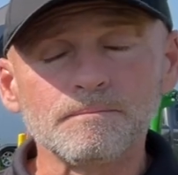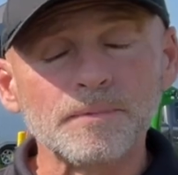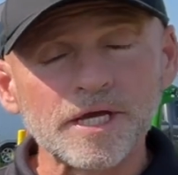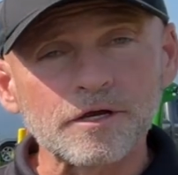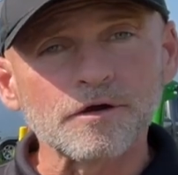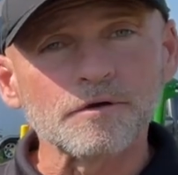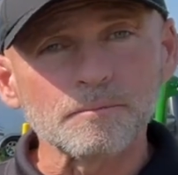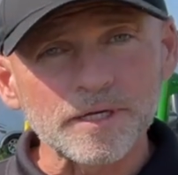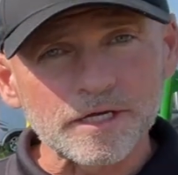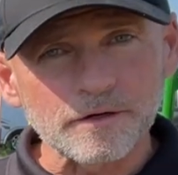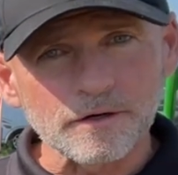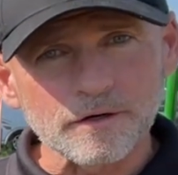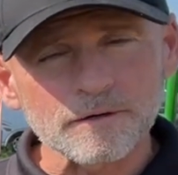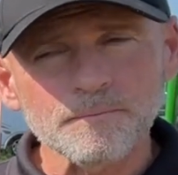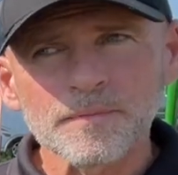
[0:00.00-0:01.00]
bigger and
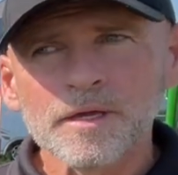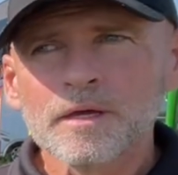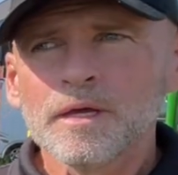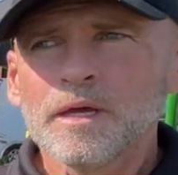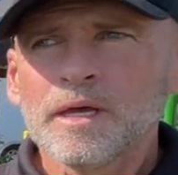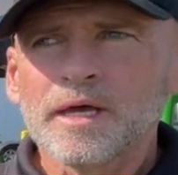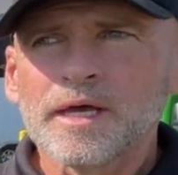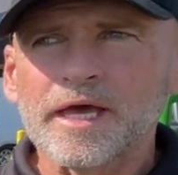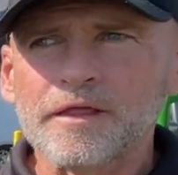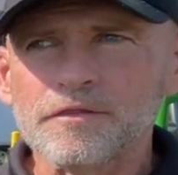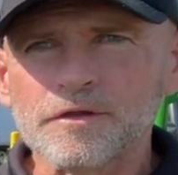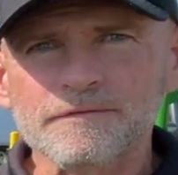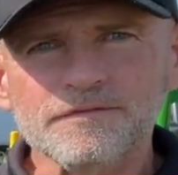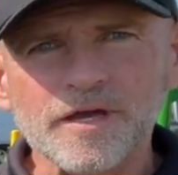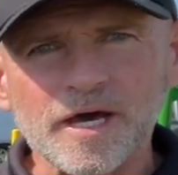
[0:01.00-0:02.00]
bigger,
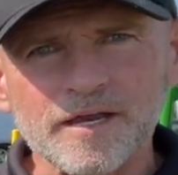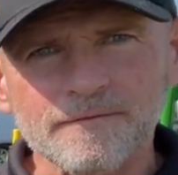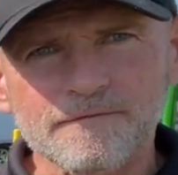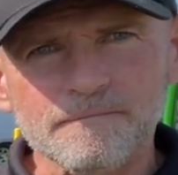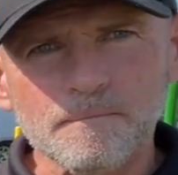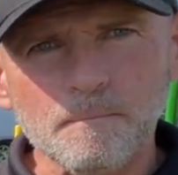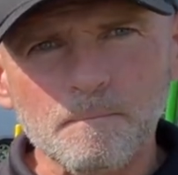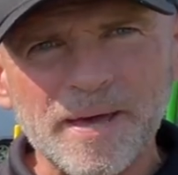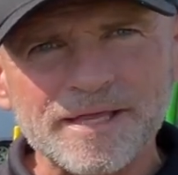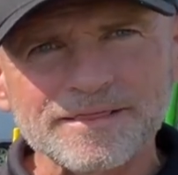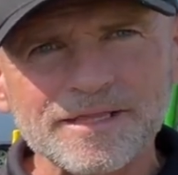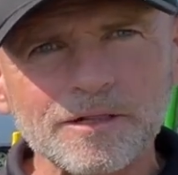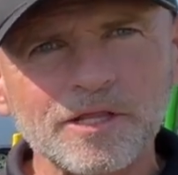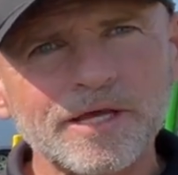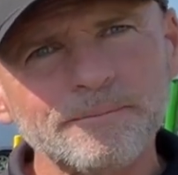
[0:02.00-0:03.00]
and they're kind of
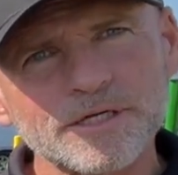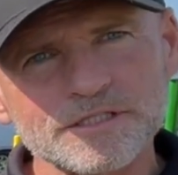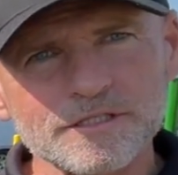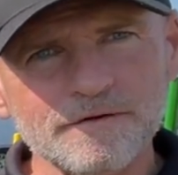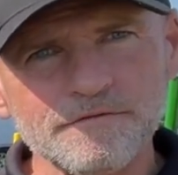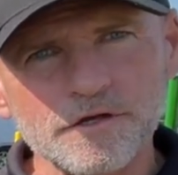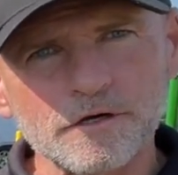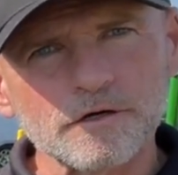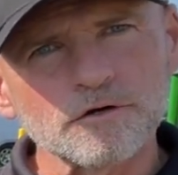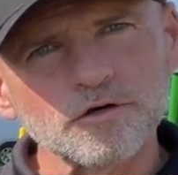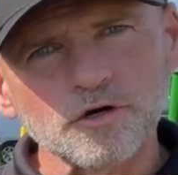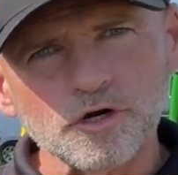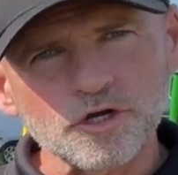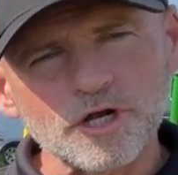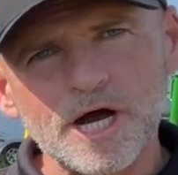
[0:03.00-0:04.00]
met the limits of their
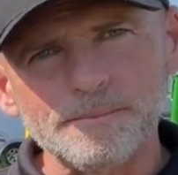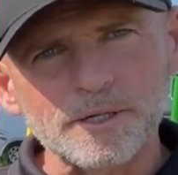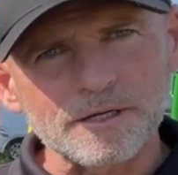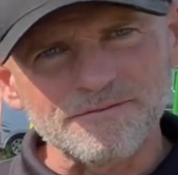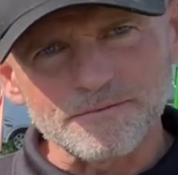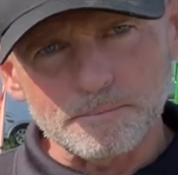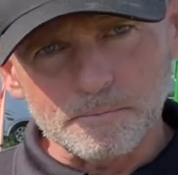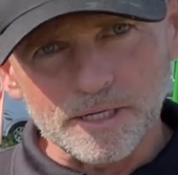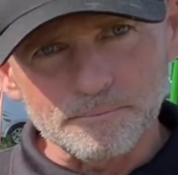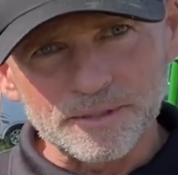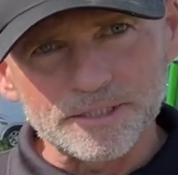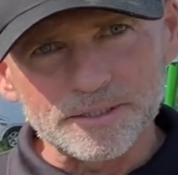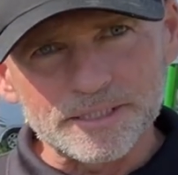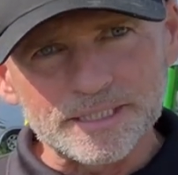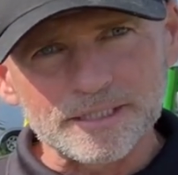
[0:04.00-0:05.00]
ergonomic ab-
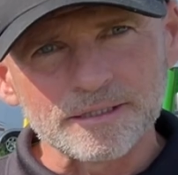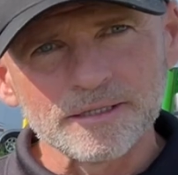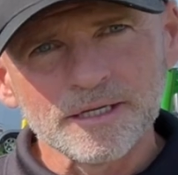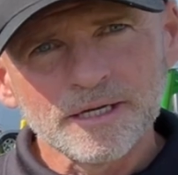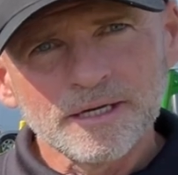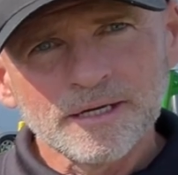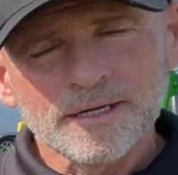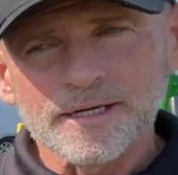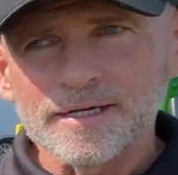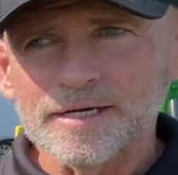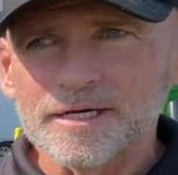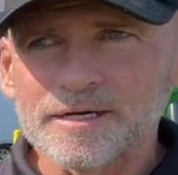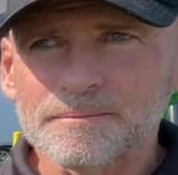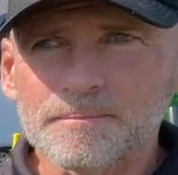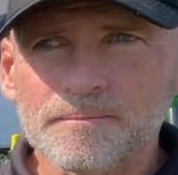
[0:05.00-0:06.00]
ability.
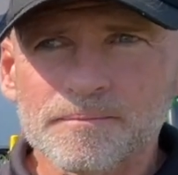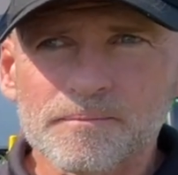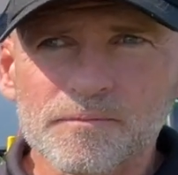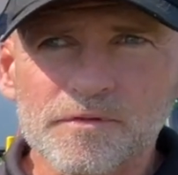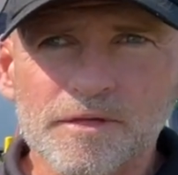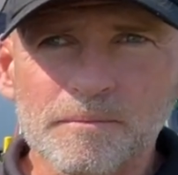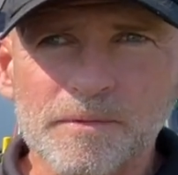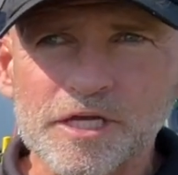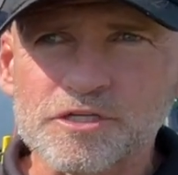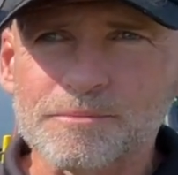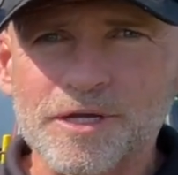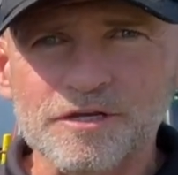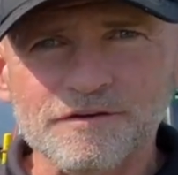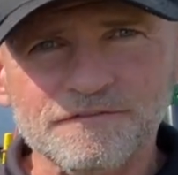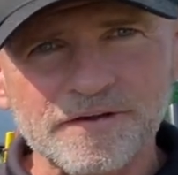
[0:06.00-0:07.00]
Um, the major
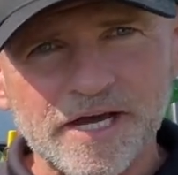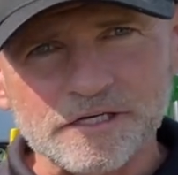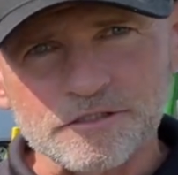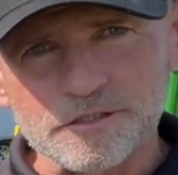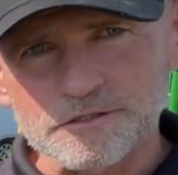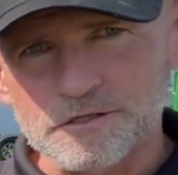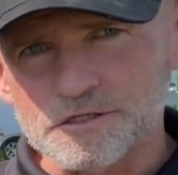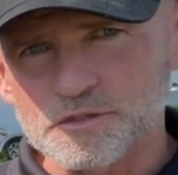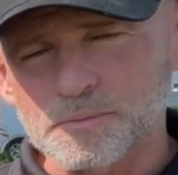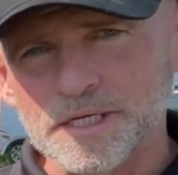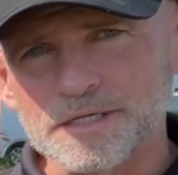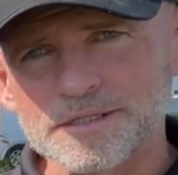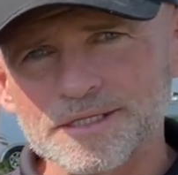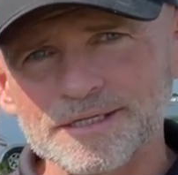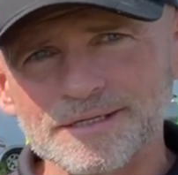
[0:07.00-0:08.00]
manufacturers are
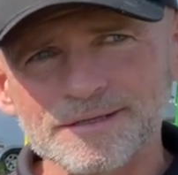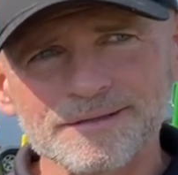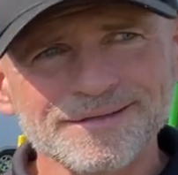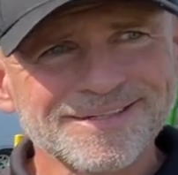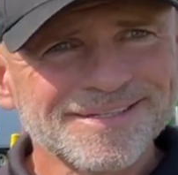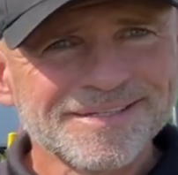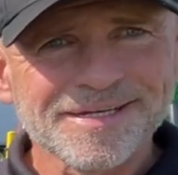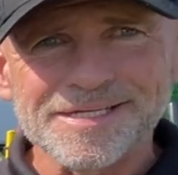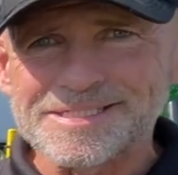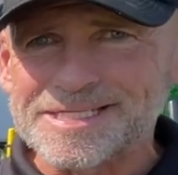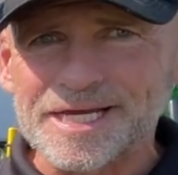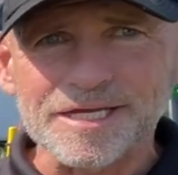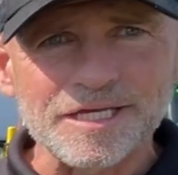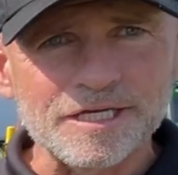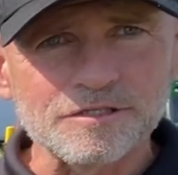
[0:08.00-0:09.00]
spending a
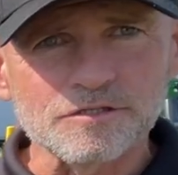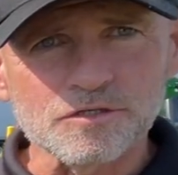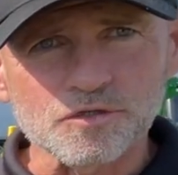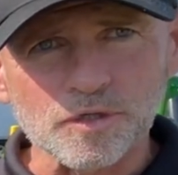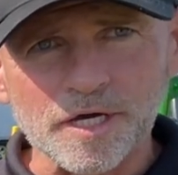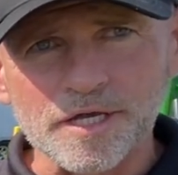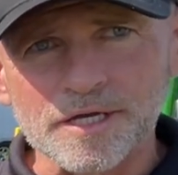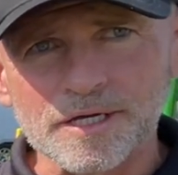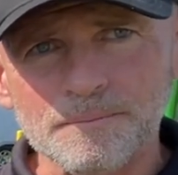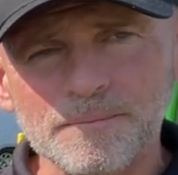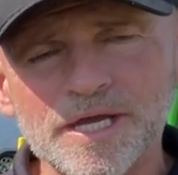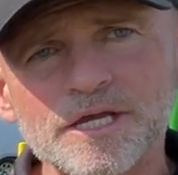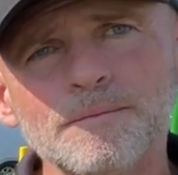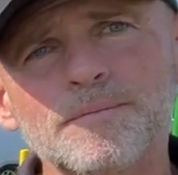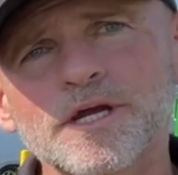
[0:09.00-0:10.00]
decade to try to
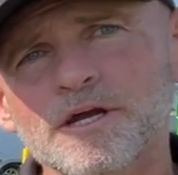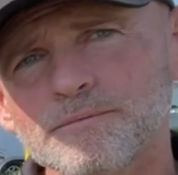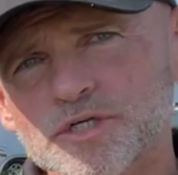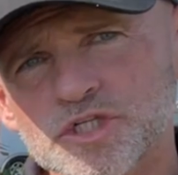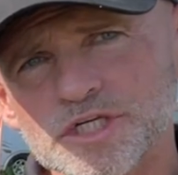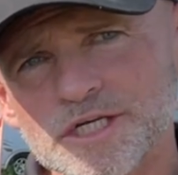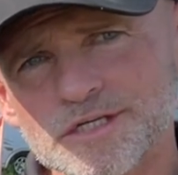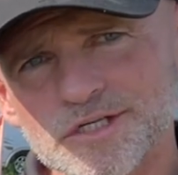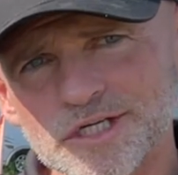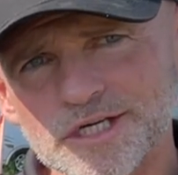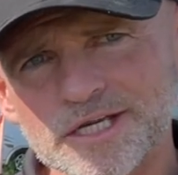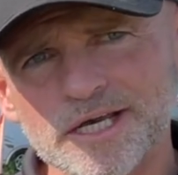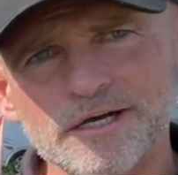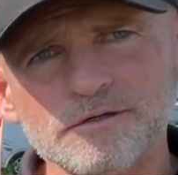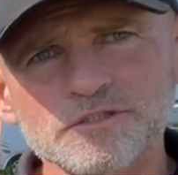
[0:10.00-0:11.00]
make a bigger machine to
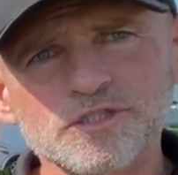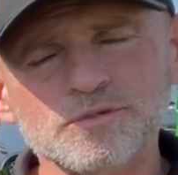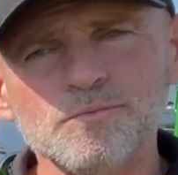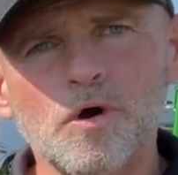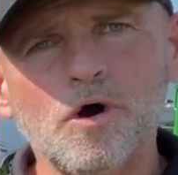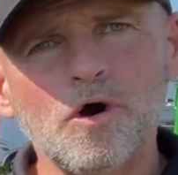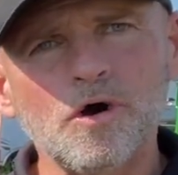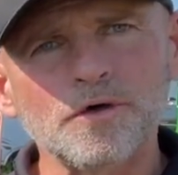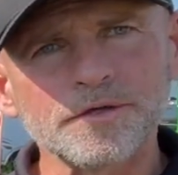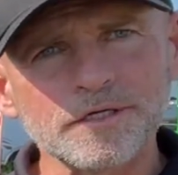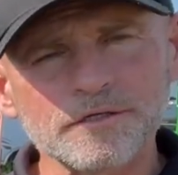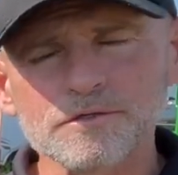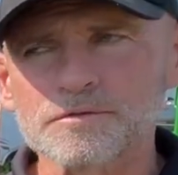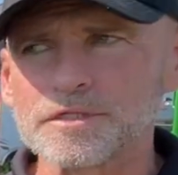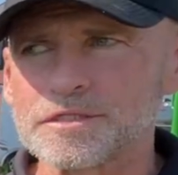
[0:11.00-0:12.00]
eke out small
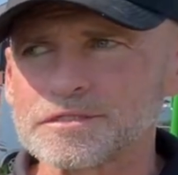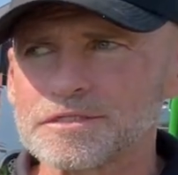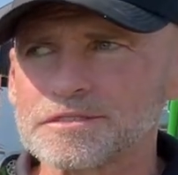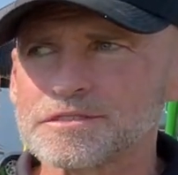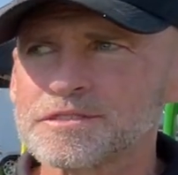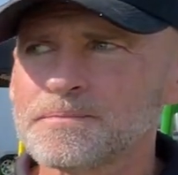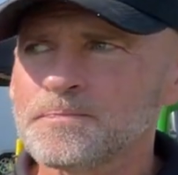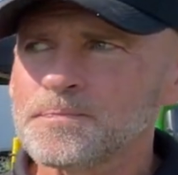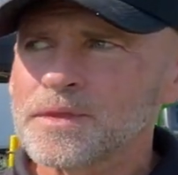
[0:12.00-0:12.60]
increases.